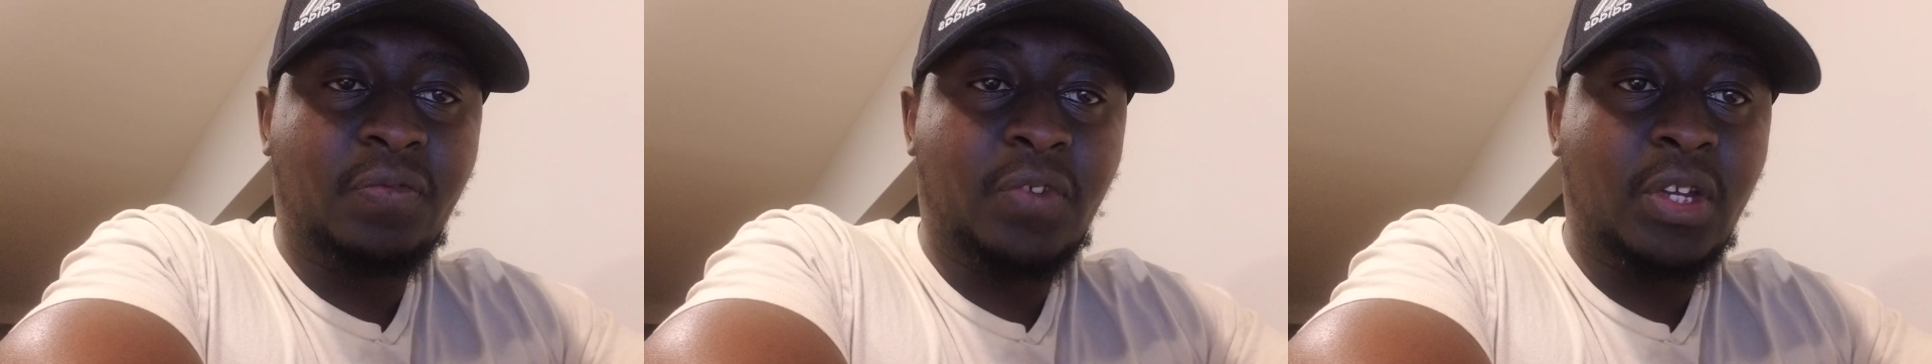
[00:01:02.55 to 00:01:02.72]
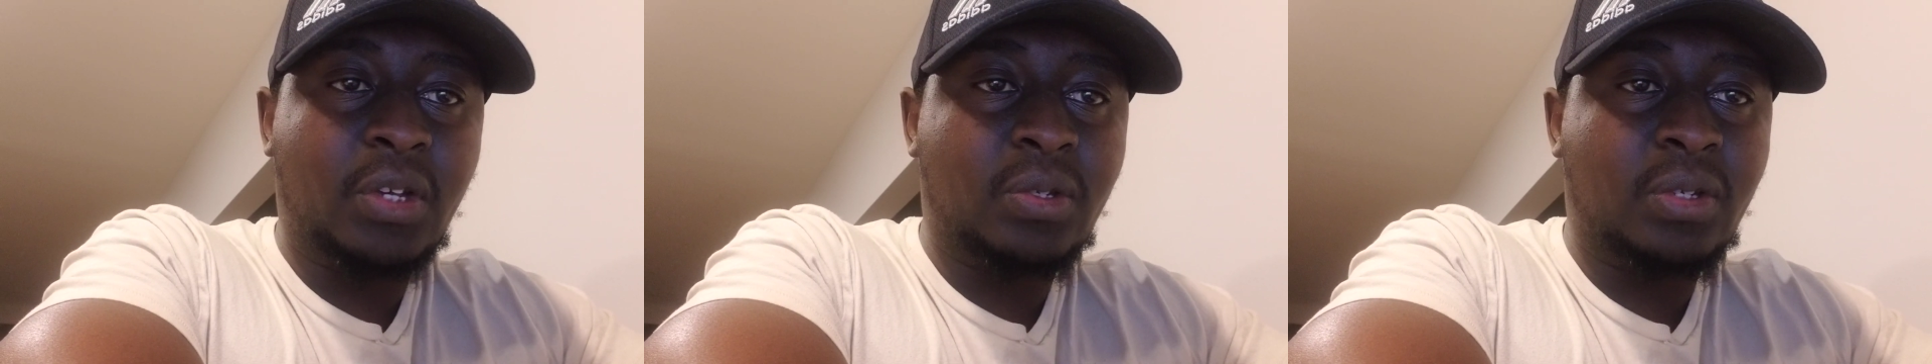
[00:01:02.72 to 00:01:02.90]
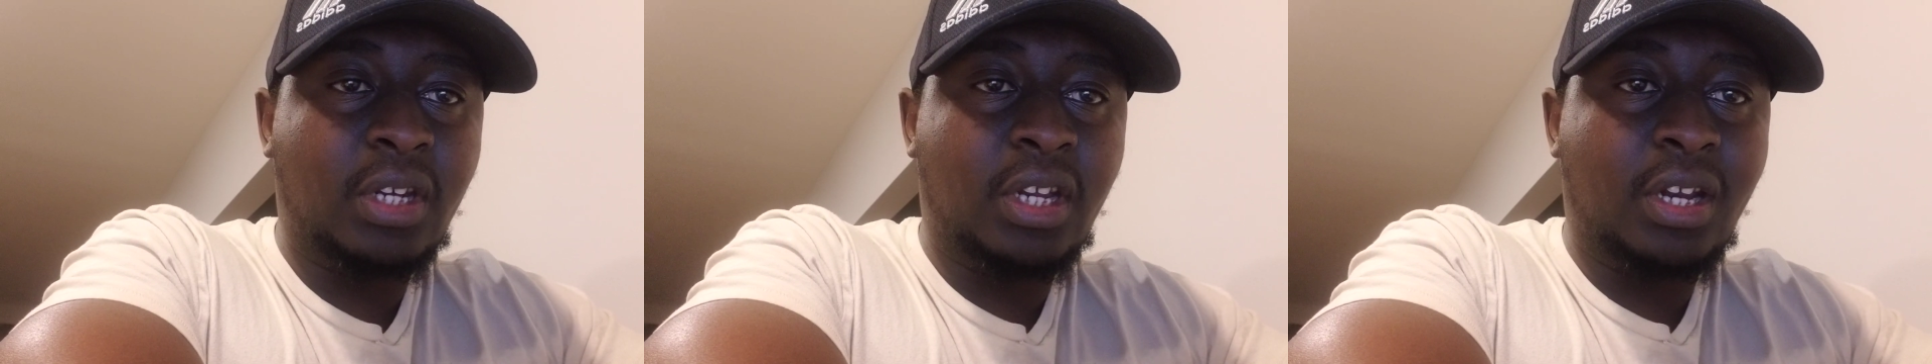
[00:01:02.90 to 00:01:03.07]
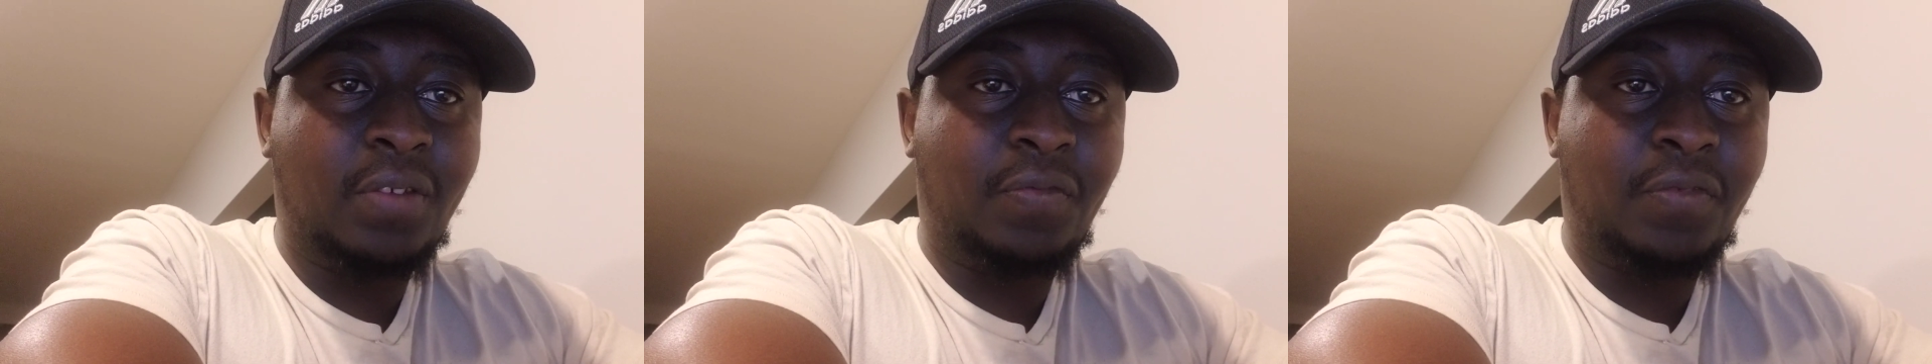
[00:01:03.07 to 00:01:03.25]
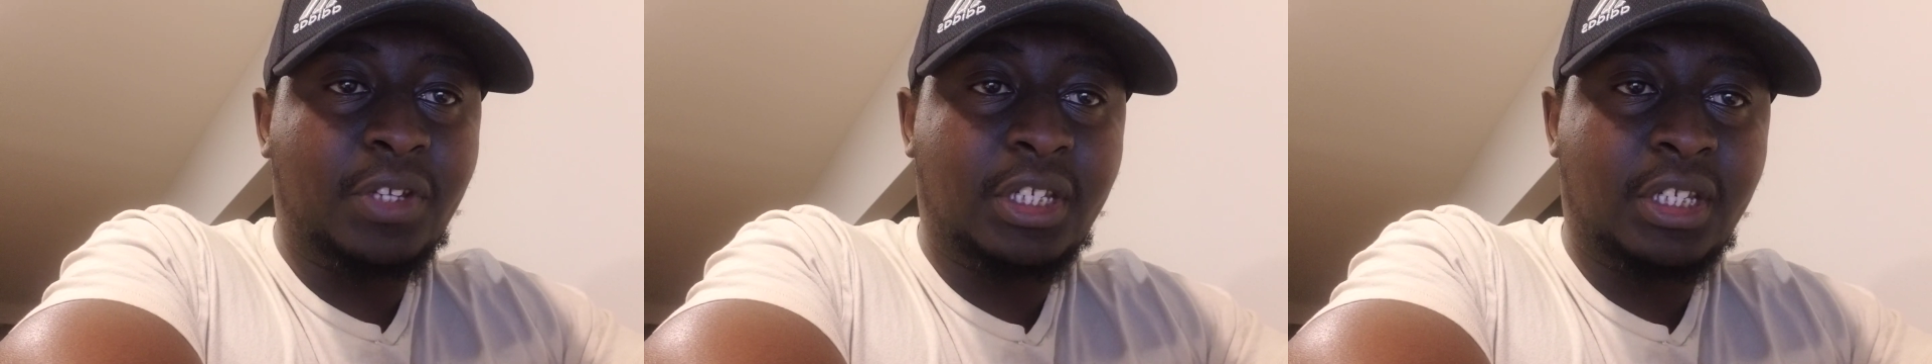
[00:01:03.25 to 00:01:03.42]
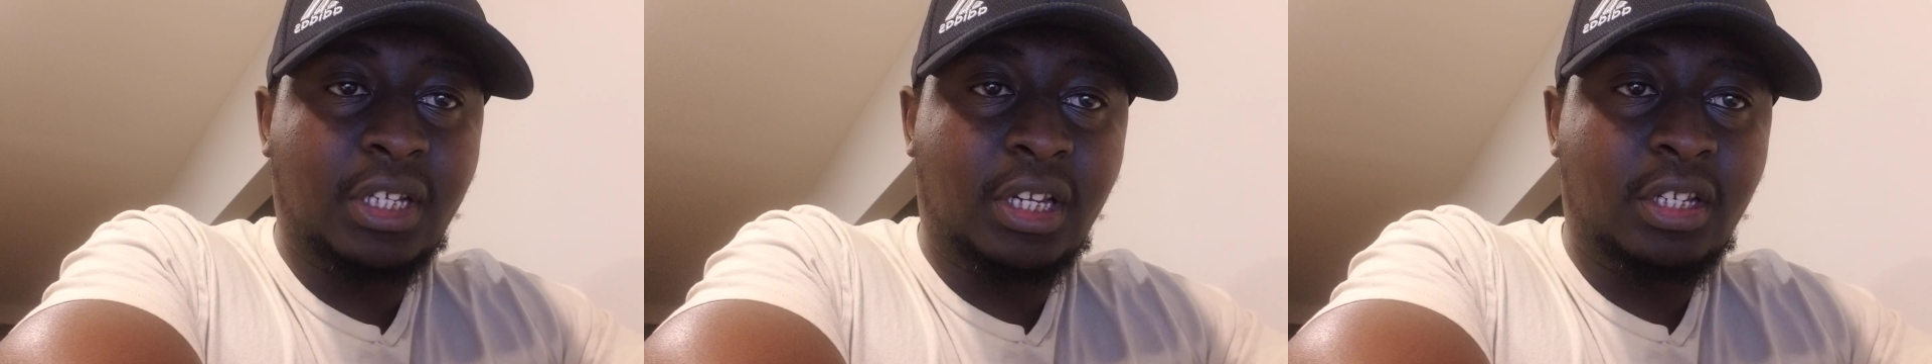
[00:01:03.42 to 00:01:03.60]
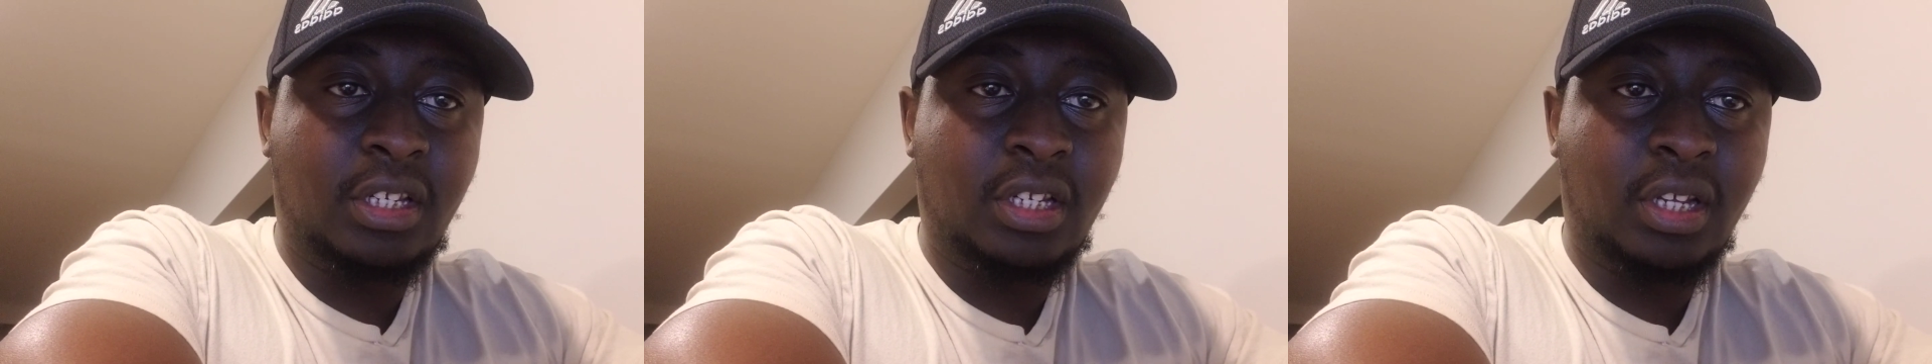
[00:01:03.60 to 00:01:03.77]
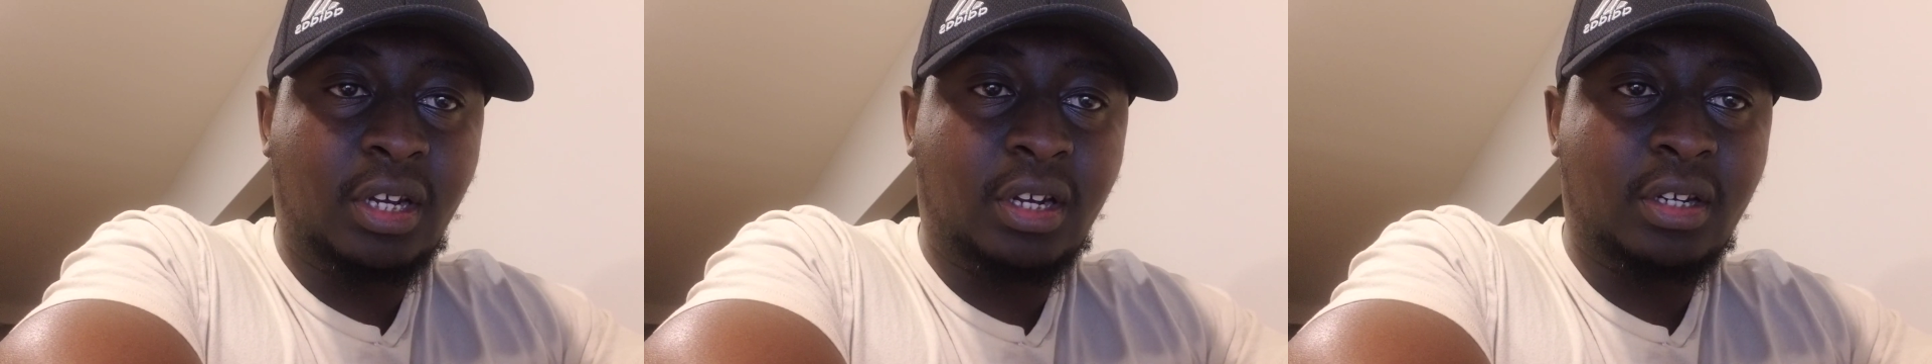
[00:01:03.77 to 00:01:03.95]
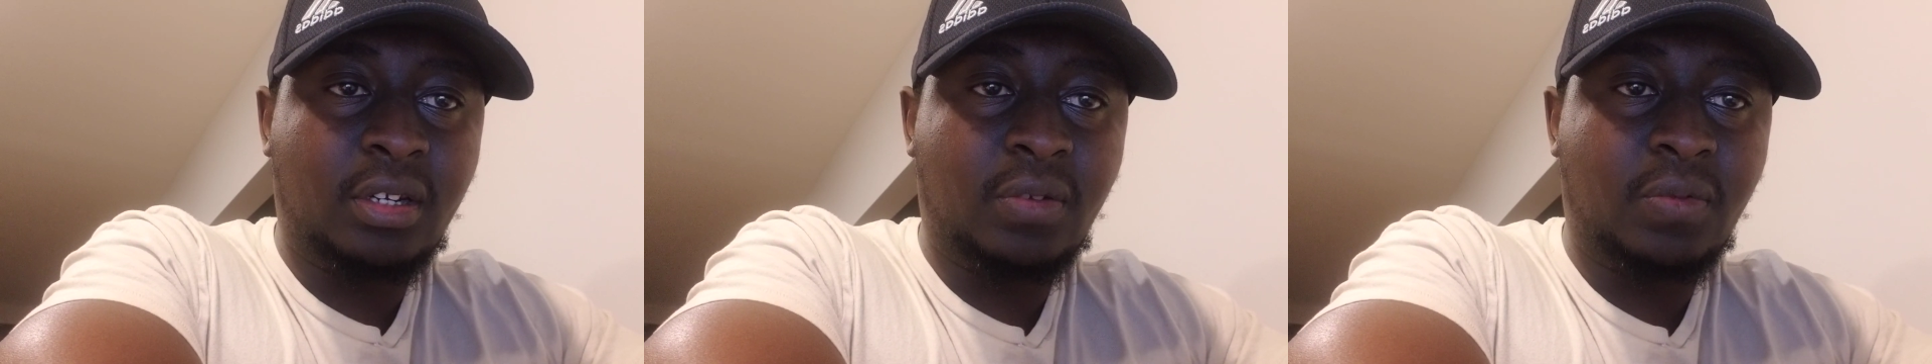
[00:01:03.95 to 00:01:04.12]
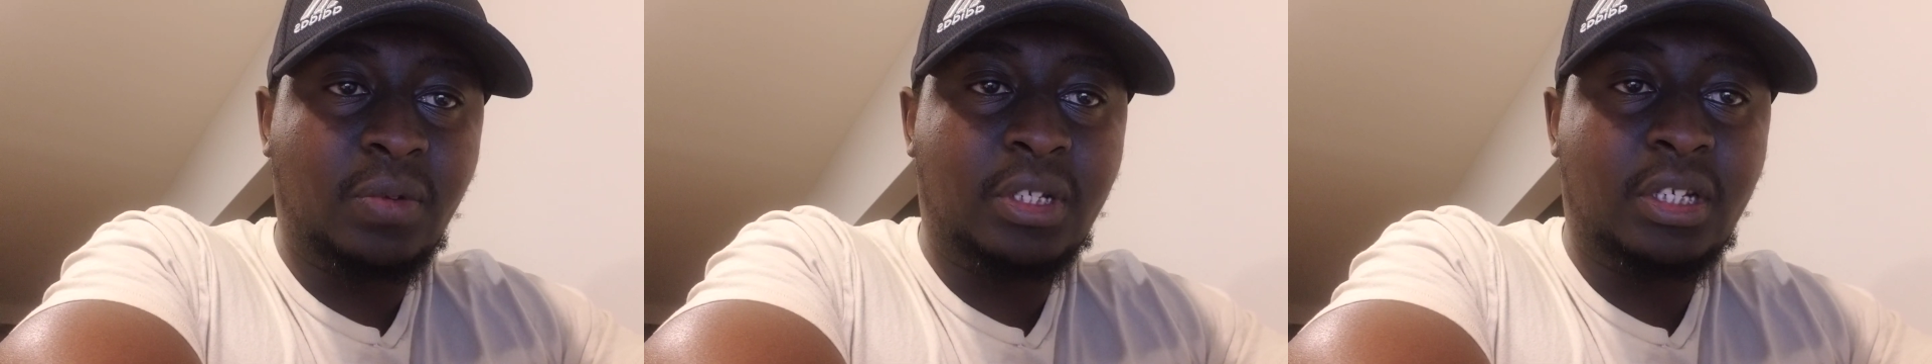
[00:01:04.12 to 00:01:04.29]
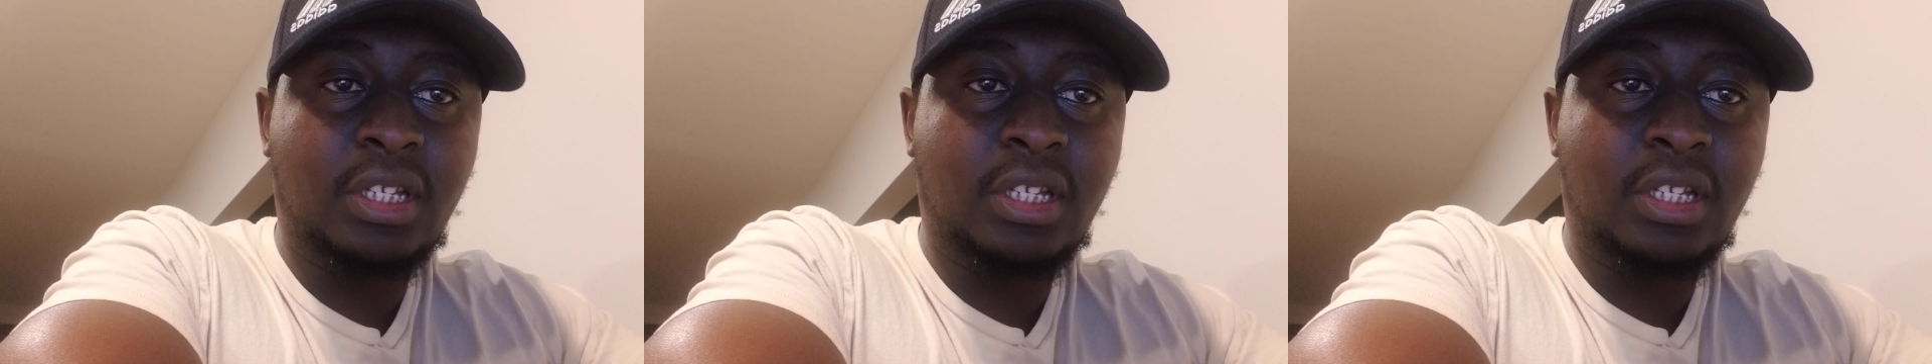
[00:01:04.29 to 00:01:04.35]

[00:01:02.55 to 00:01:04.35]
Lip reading: we also need a facilitator, which in